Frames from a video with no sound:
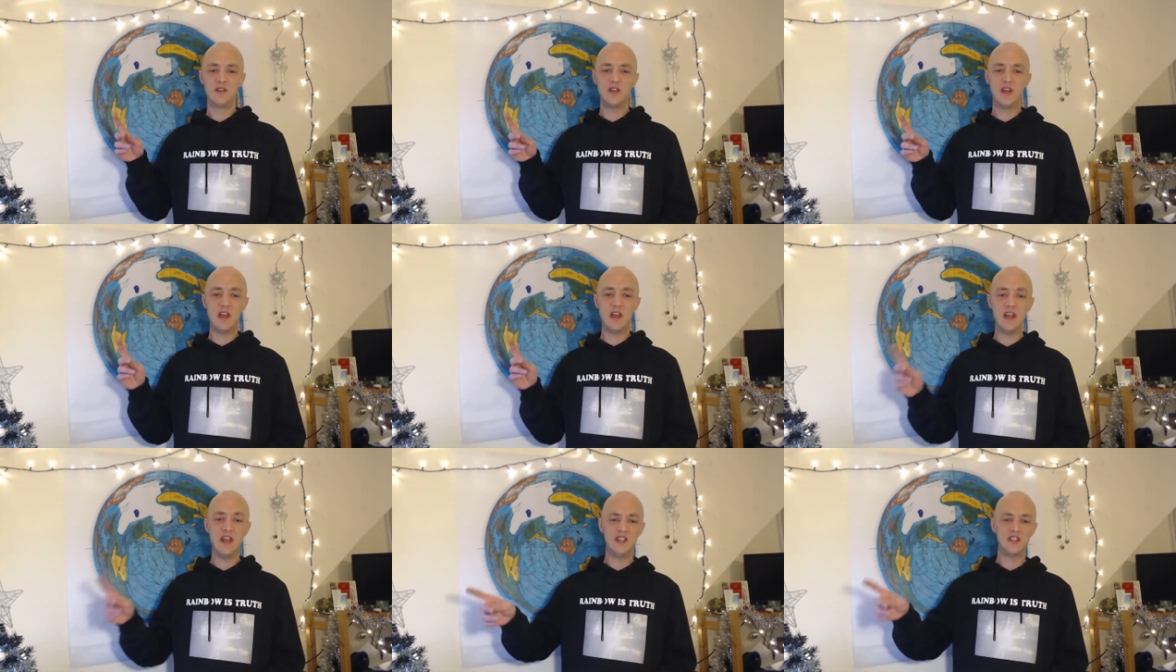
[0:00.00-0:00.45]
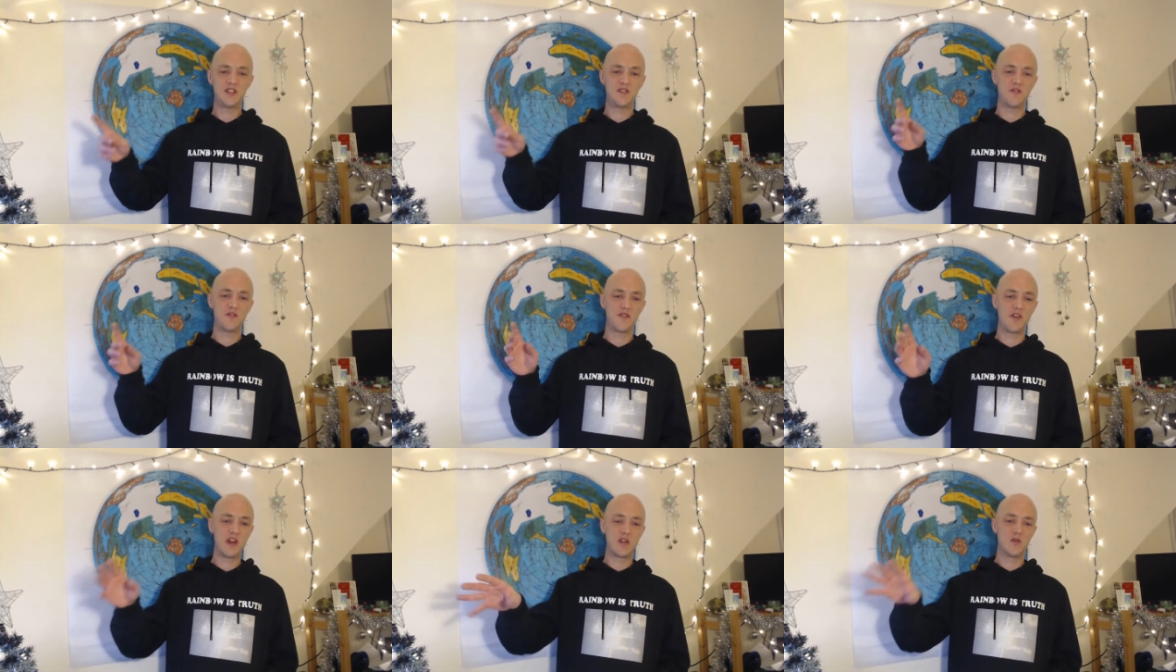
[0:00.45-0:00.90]
each
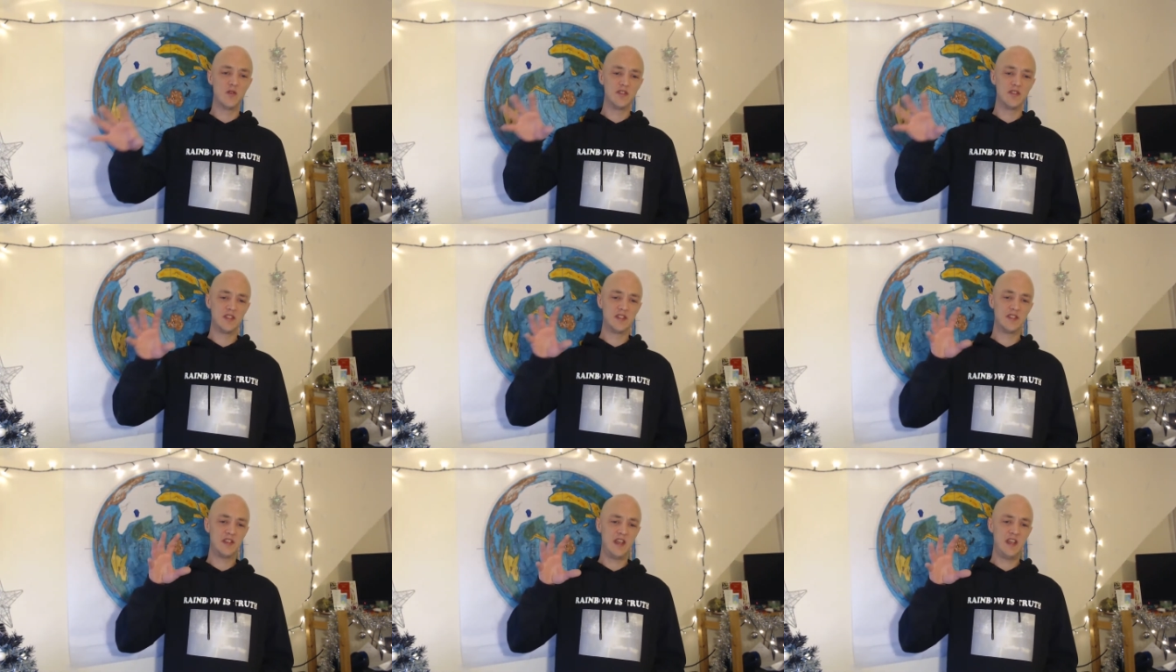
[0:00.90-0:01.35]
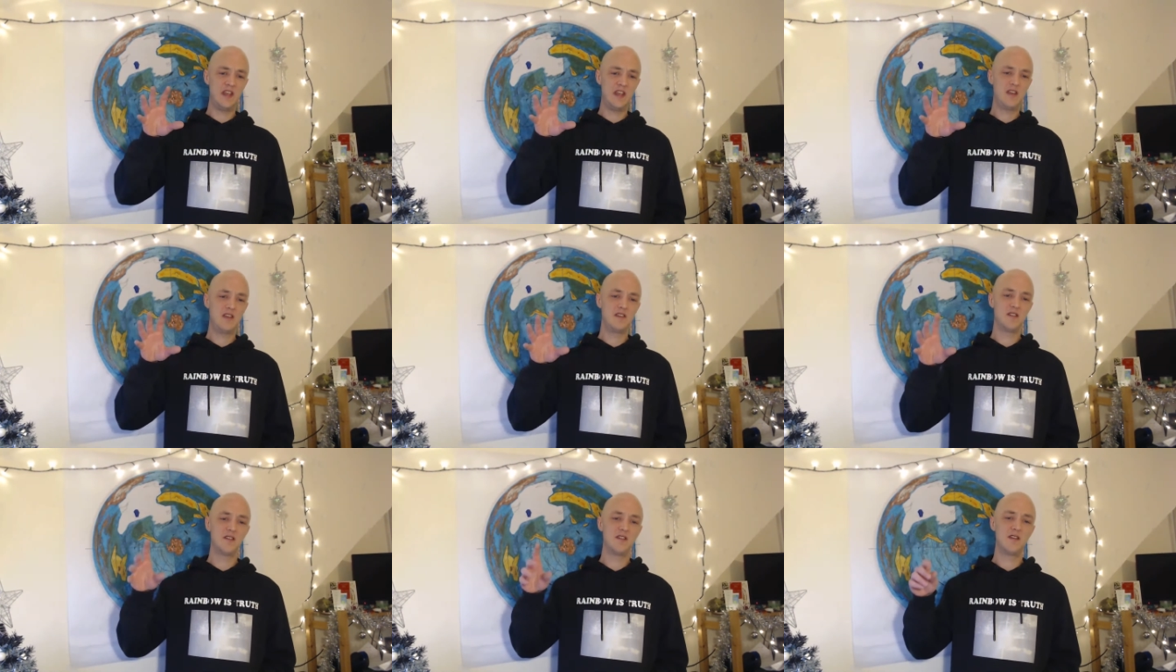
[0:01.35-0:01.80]

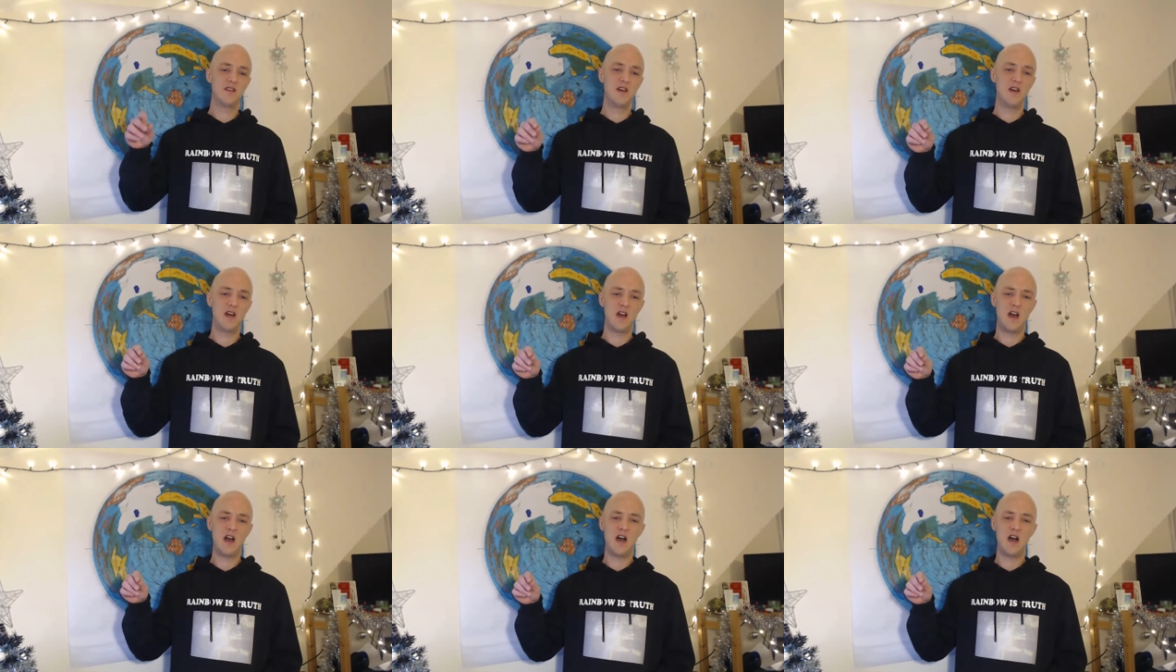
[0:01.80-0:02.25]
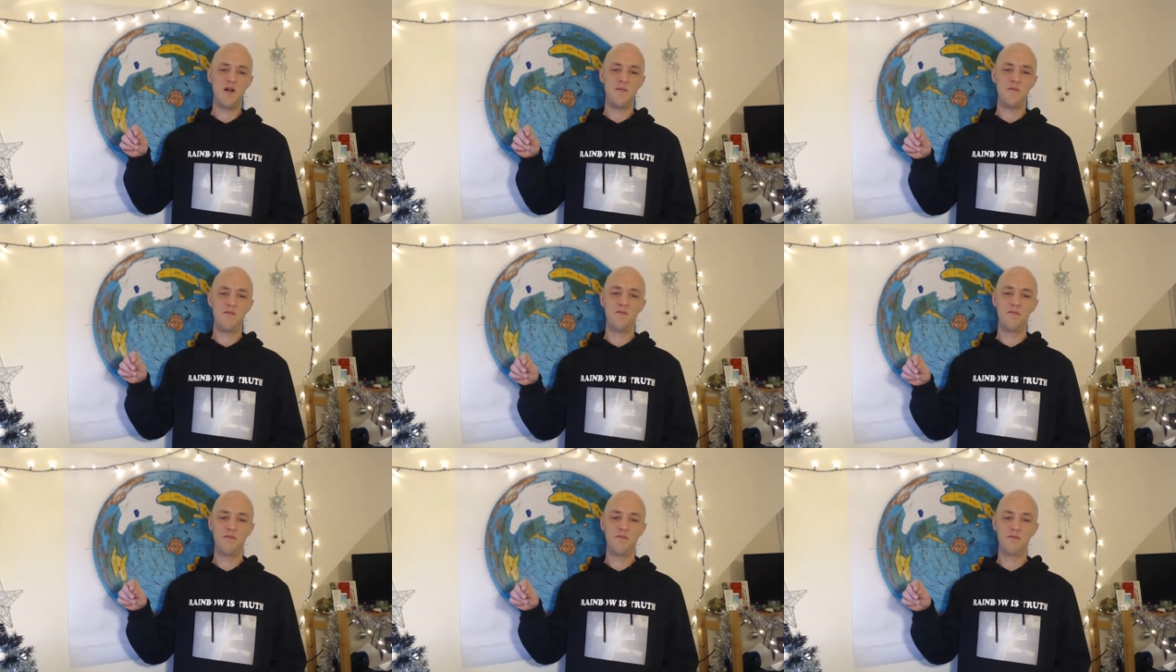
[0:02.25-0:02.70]
frequency
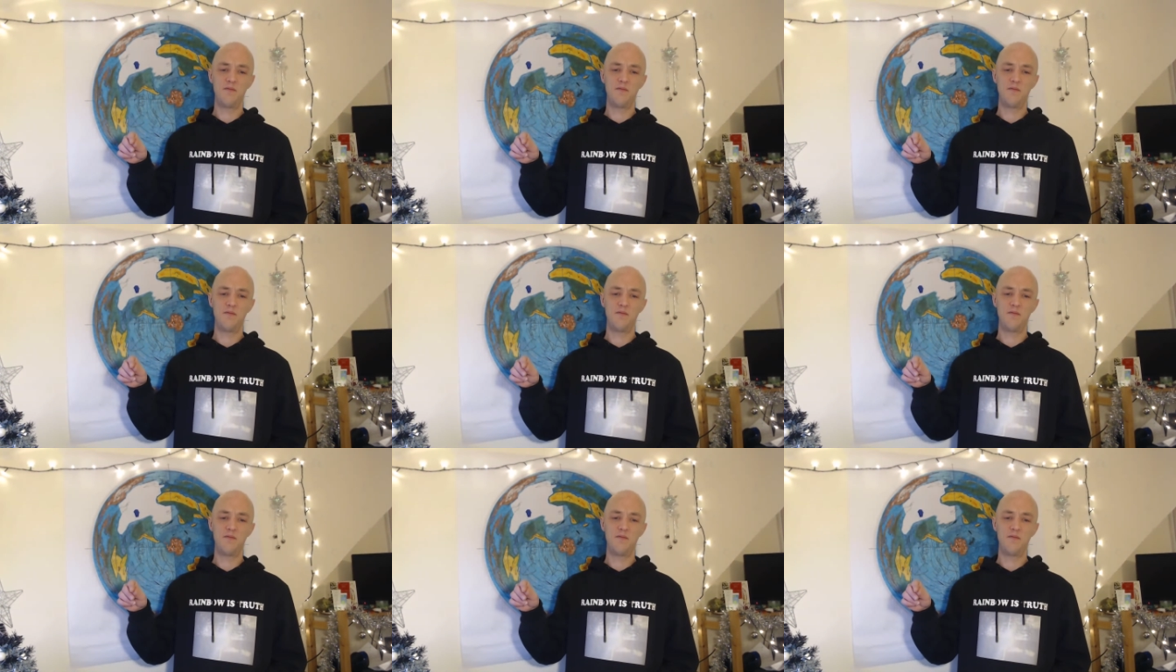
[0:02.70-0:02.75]
can